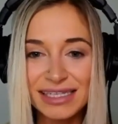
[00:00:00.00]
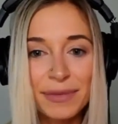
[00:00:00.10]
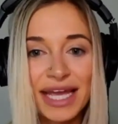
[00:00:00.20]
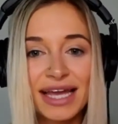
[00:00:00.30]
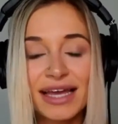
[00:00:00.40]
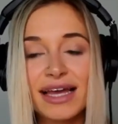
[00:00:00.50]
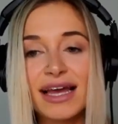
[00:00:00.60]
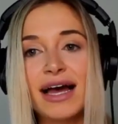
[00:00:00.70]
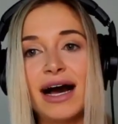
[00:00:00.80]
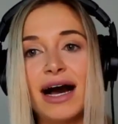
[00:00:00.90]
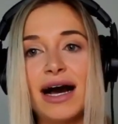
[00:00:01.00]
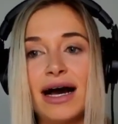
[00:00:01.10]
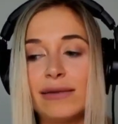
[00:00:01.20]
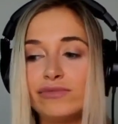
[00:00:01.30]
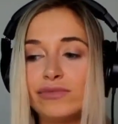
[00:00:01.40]
to me.
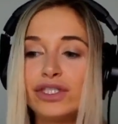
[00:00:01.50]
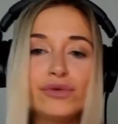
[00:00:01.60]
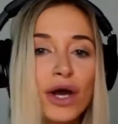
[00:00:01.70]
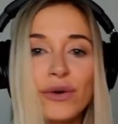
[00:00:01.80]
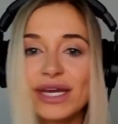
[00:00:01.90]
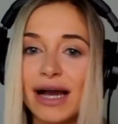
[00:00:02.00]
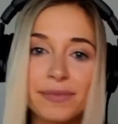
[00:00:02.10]
Do you know any